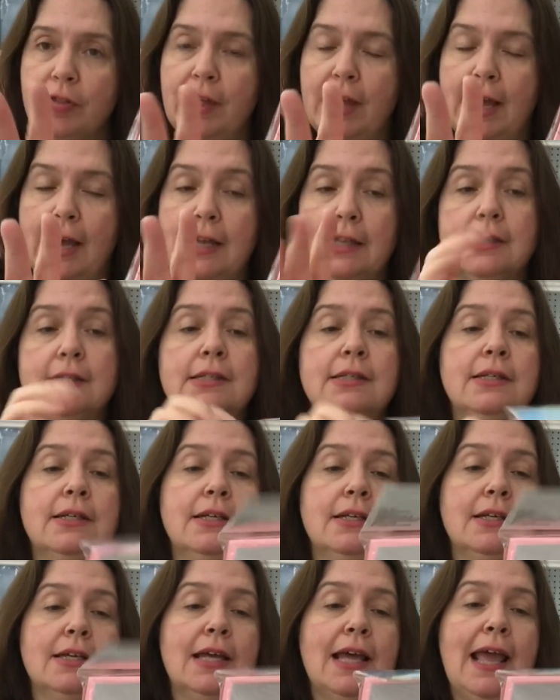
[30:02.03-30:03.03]
that,
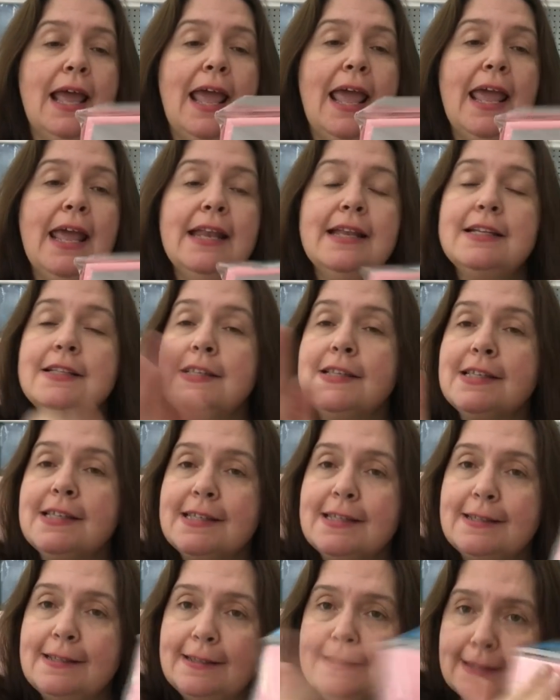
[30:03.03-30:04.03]
and
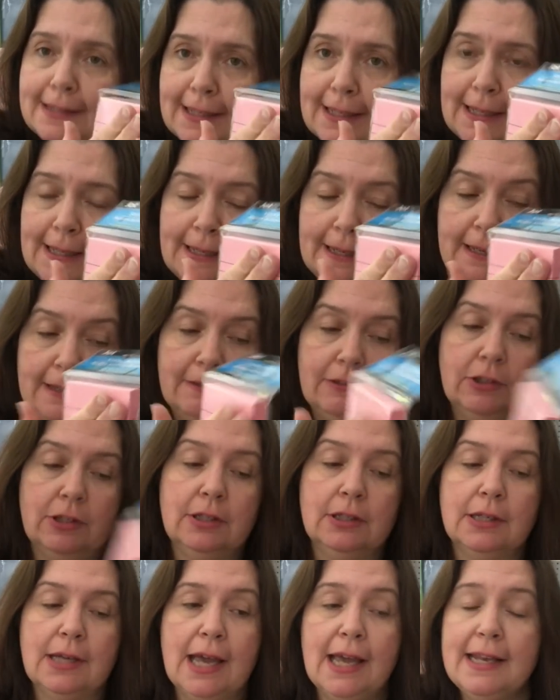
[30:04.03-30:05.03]
it's sticky
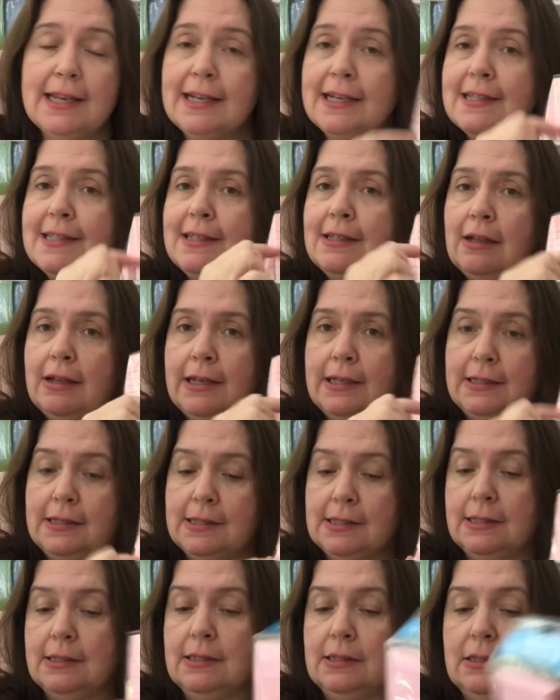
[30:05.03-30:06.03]
and it has
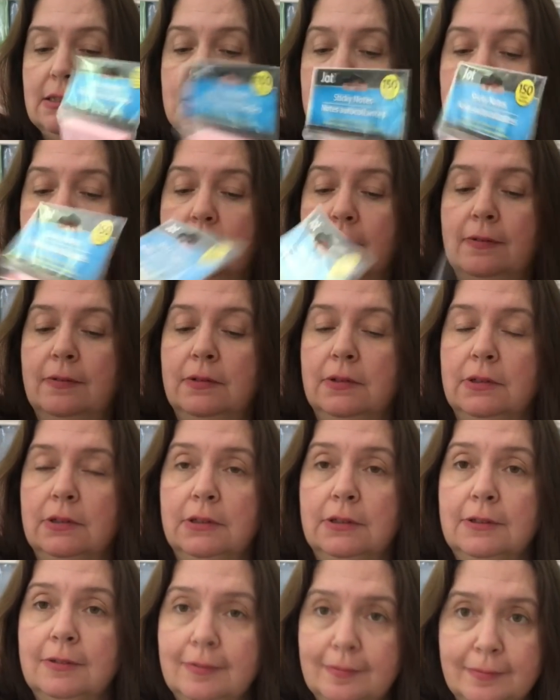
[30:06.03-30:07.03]
lines. So
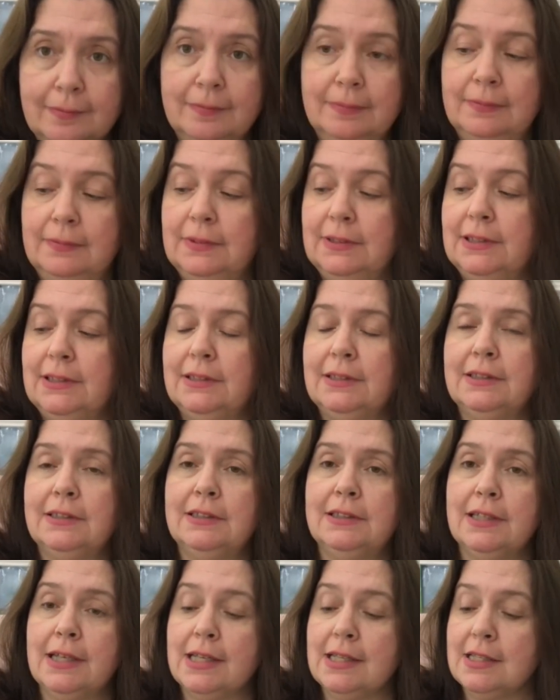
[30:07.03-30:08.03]

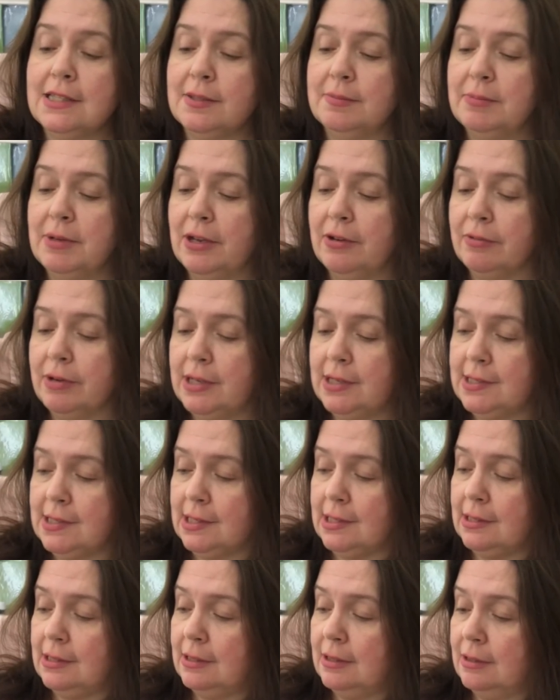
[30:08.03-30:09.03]
that's my
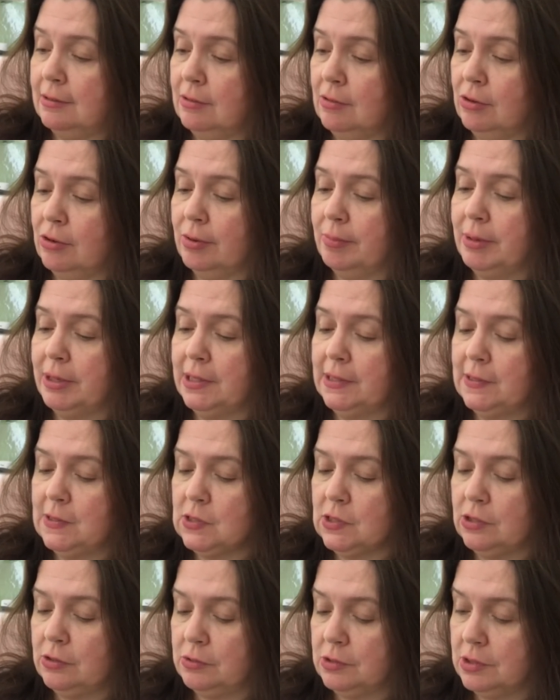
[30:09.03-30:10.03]
reason or my
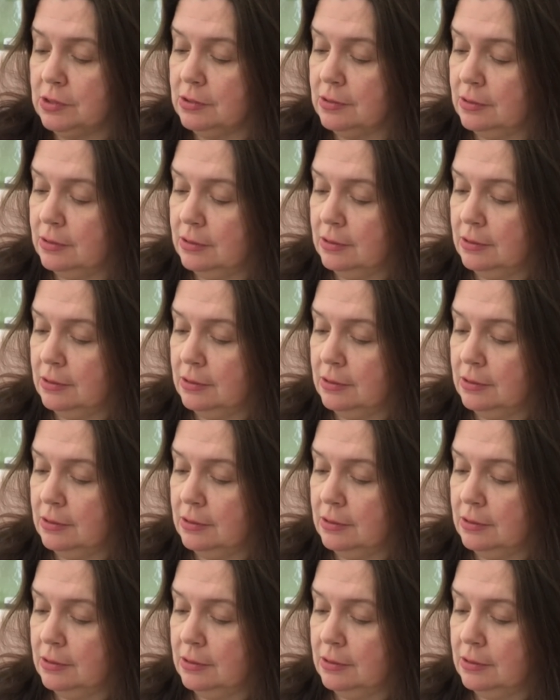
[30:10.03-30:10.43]
excuse.